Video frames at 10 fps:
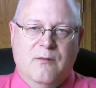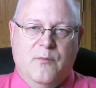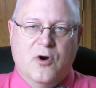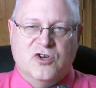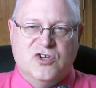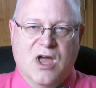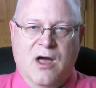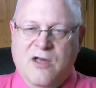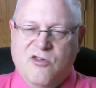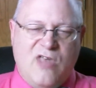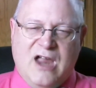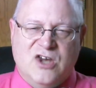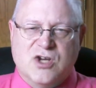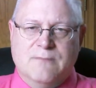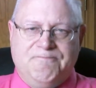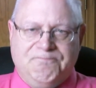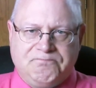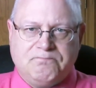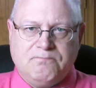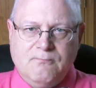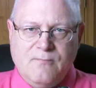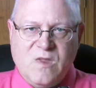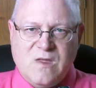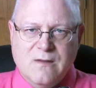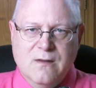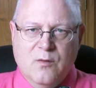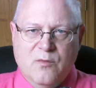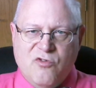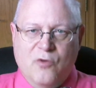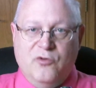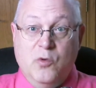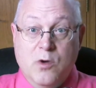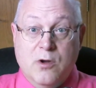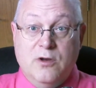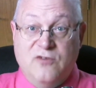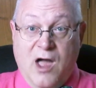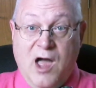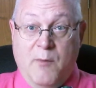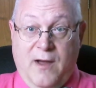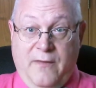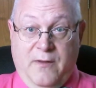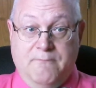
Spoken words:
per section. So do a good job on them.